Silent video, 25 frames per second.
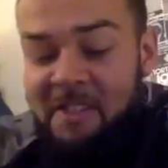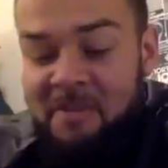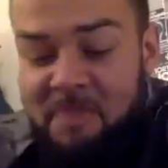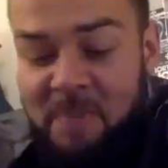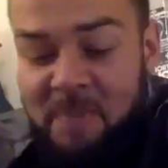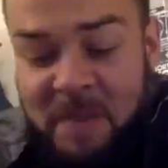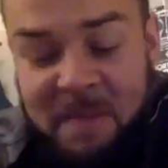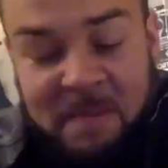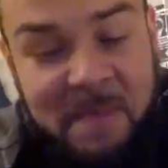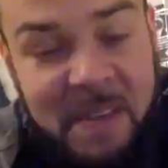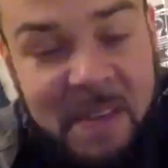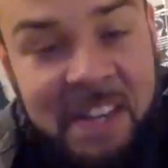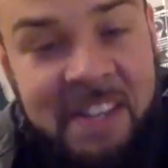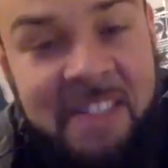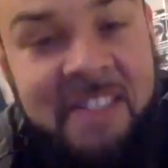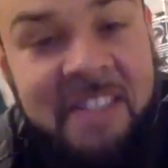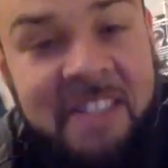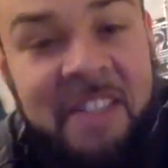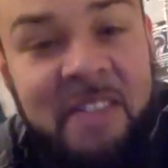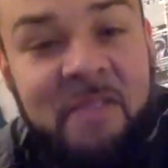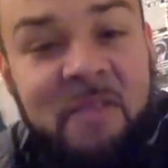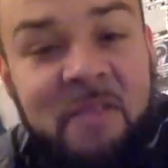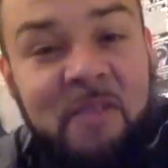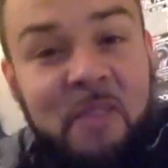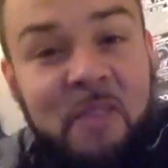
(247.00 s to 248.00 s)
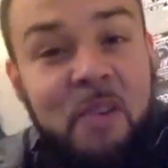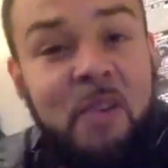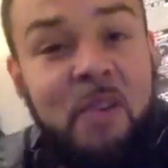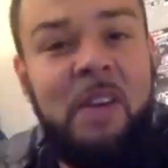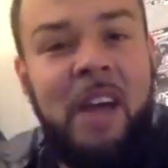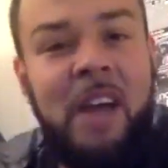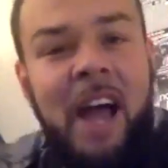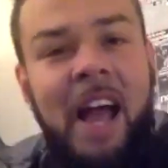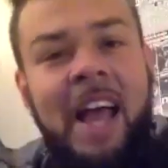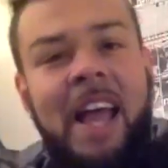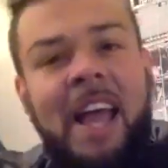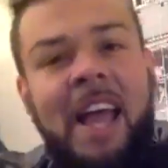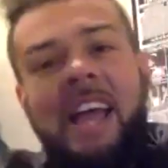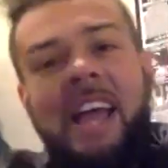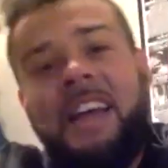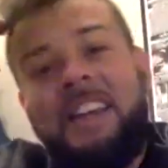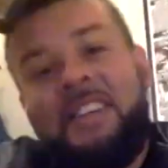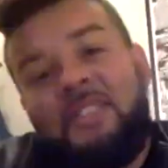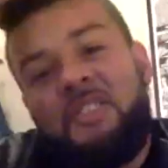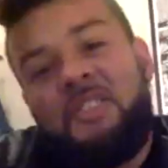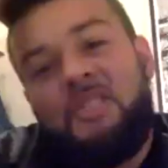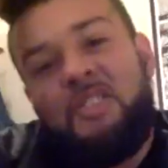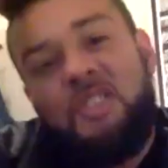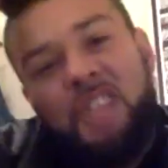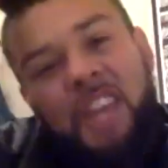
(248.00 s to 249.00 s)
been mixing food. I had
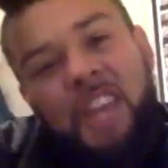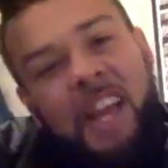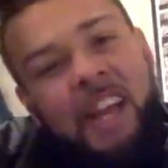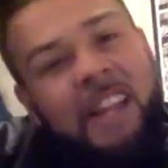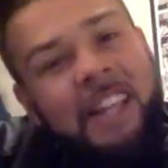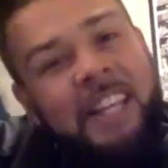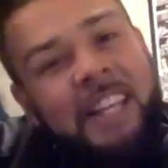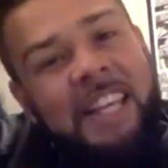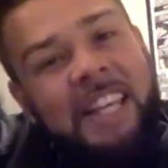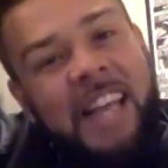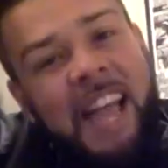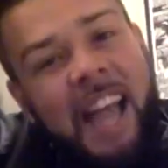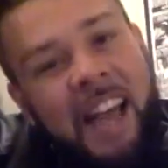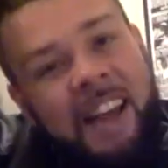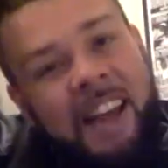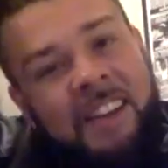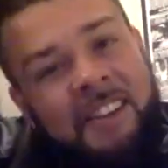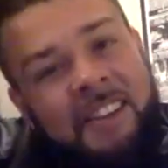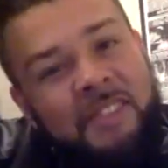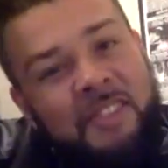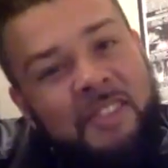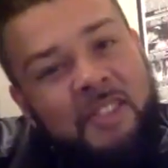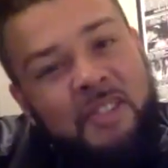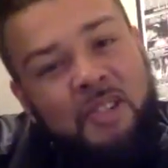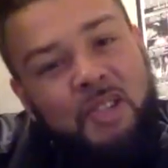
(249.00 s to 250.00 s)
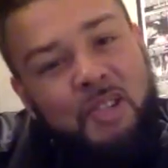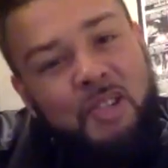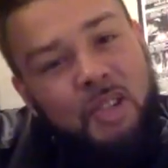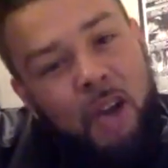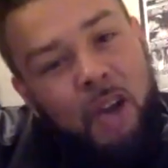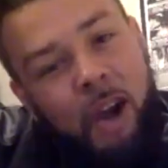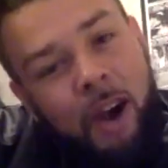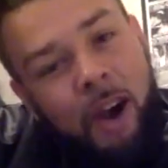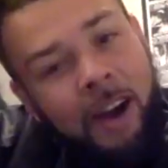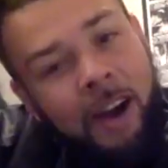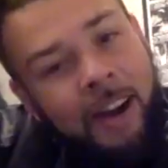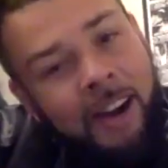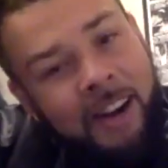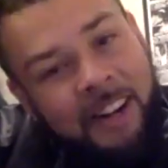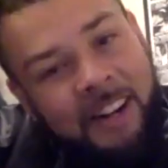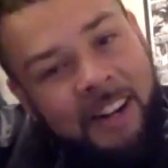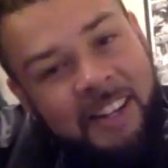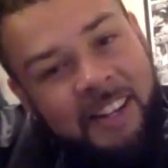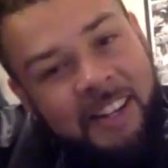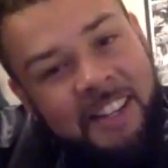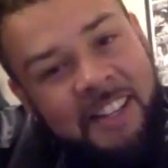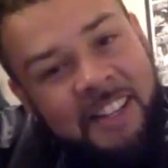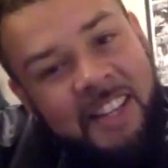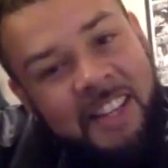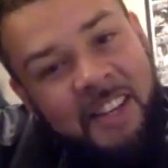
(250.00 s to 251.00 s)
jelly out of the jar
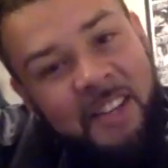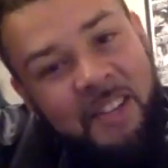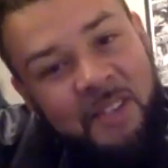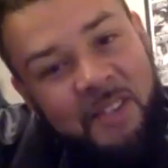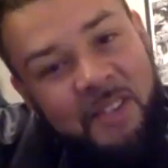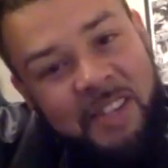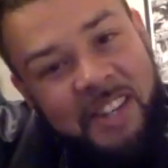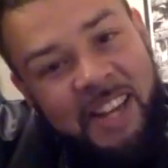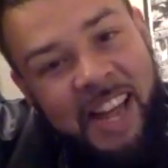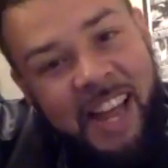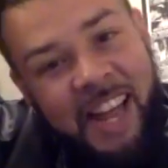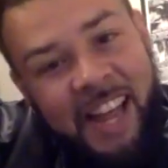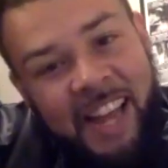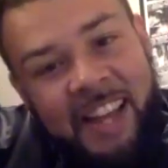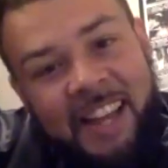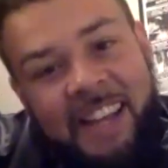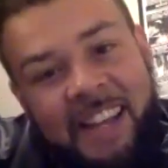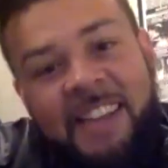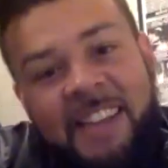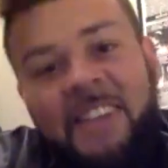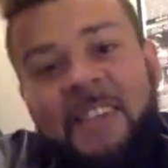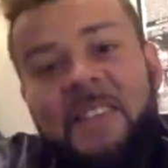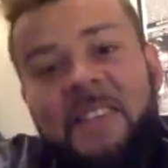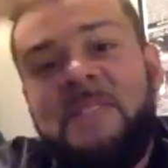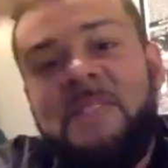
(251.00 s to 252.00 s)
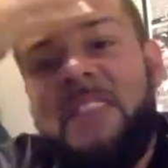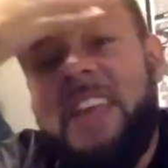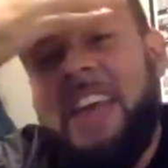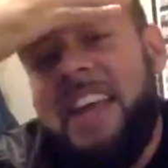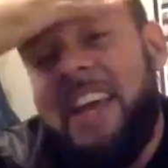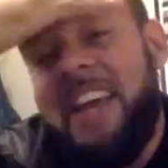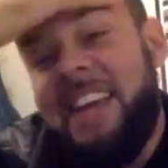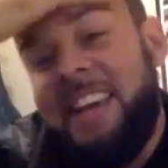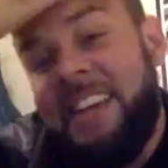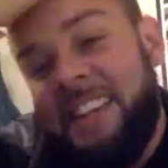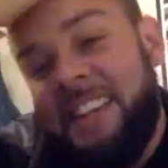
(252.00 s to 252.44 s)
the other day. Like,